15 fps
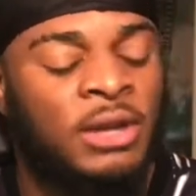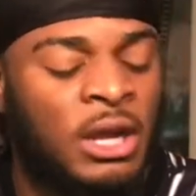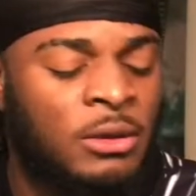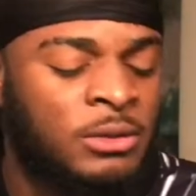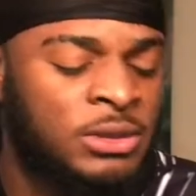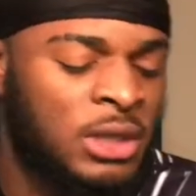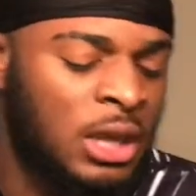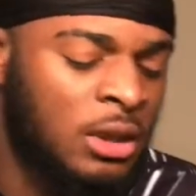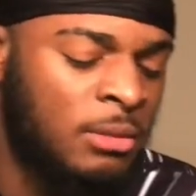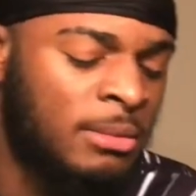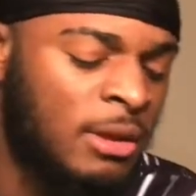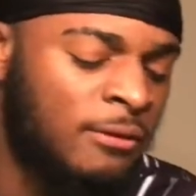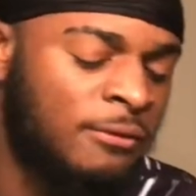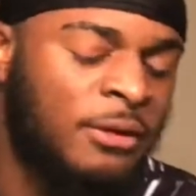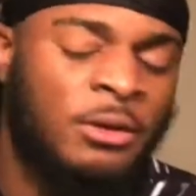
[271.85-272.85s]
And I was like on
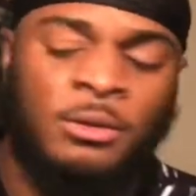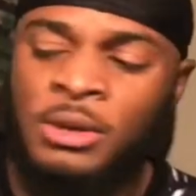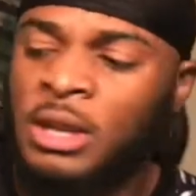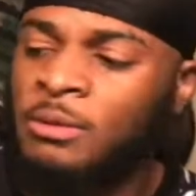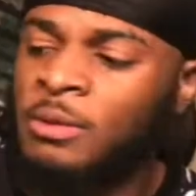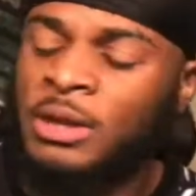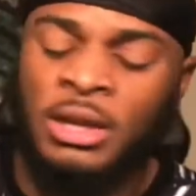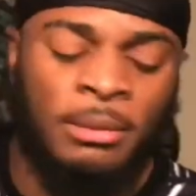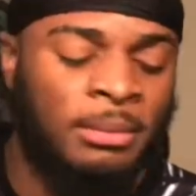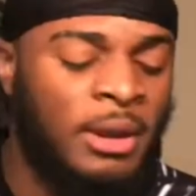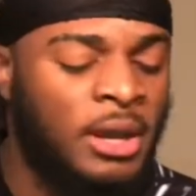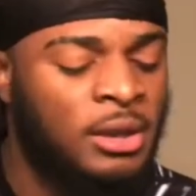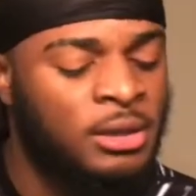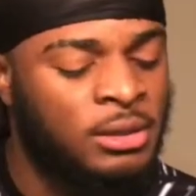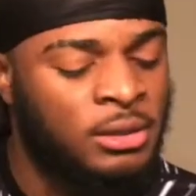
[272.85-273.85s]
my phone, like right there
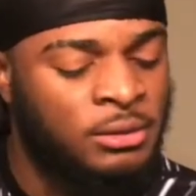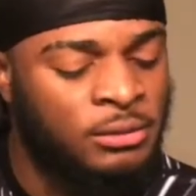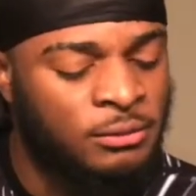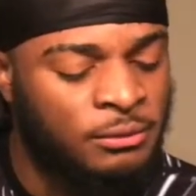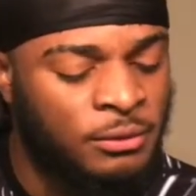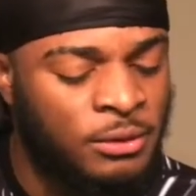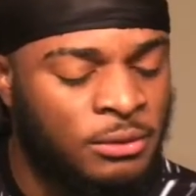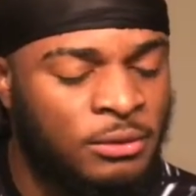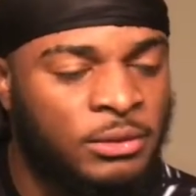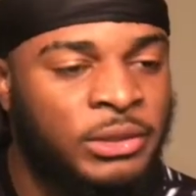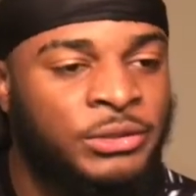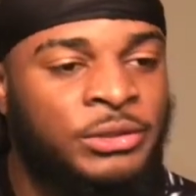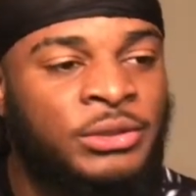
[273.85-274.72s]
by her on the phone. Whatever.